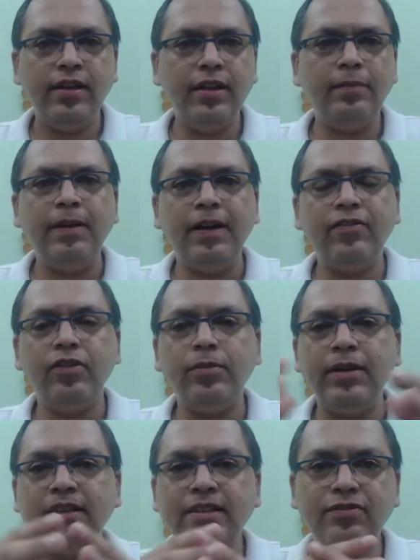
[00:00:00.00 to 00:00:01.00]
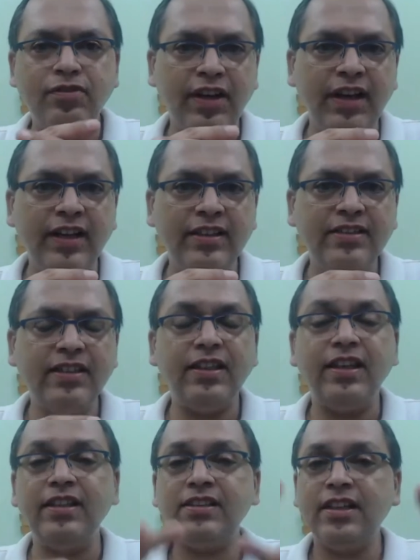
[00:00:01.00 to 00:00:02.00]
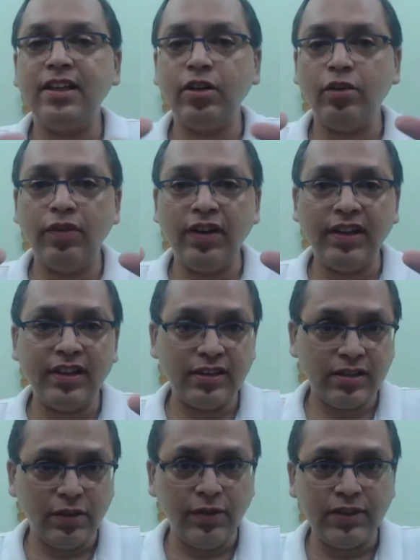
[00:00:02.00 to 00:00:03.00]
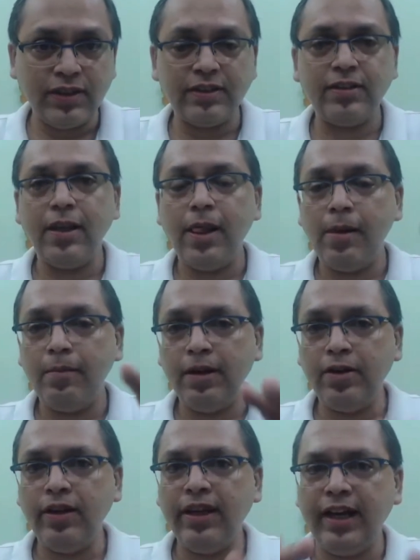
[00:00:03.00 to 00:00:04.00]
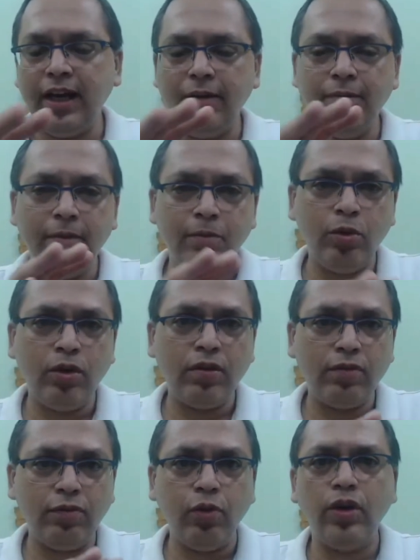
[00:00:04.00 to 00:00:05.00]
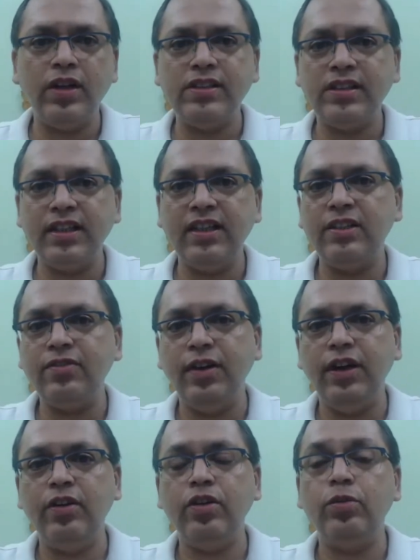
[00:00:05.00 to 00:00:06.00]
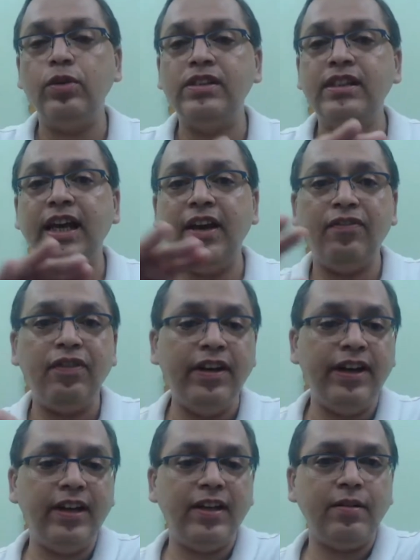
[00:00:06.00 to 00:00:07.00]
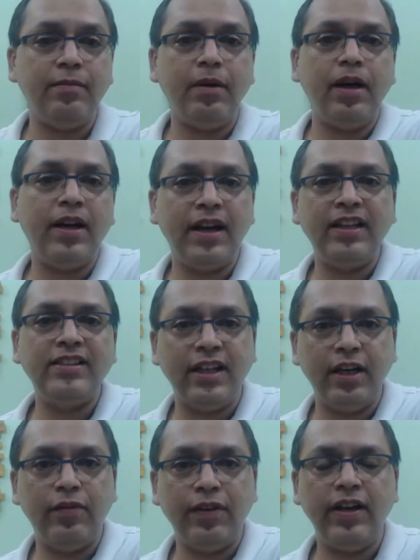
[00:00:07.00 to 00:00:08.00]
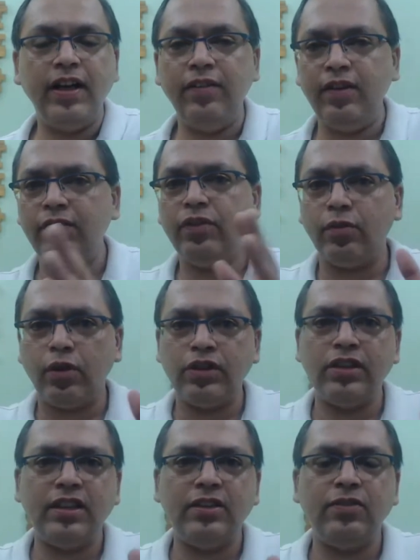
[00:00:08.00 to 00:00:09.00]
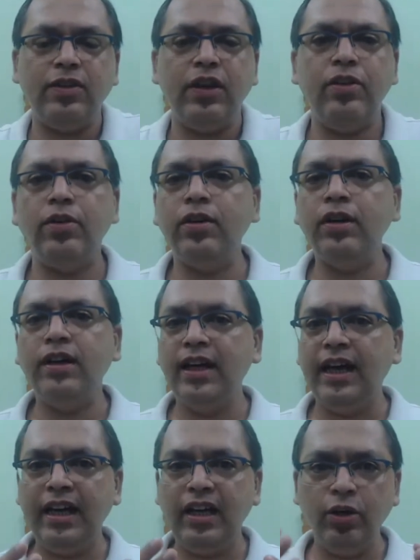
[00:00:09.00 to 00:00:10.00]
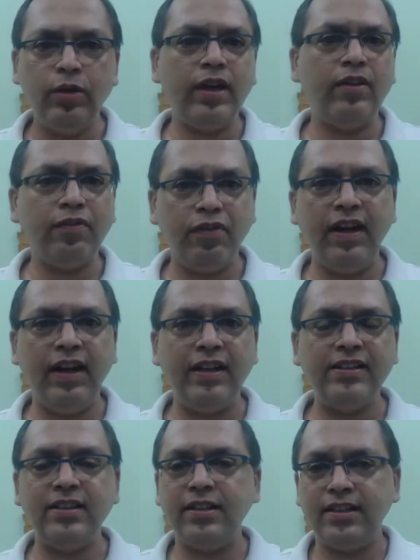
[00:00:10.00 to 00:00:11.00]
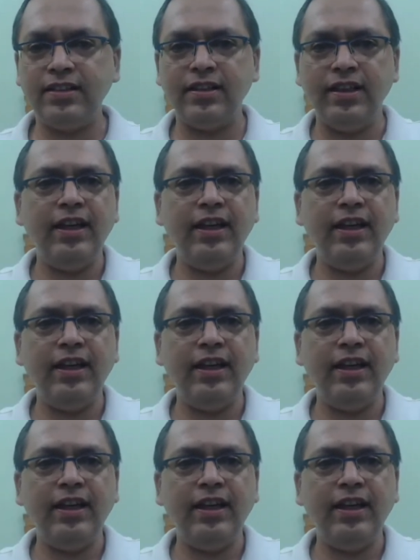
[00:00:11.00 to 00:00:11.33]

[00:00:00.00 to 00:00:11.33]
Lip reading: the platform as a freelancer, can start offering their services. But today I'll be more focused in this video towards the affiliate marketing side of it. Even if you're watching this video and you are a freelancer, there's a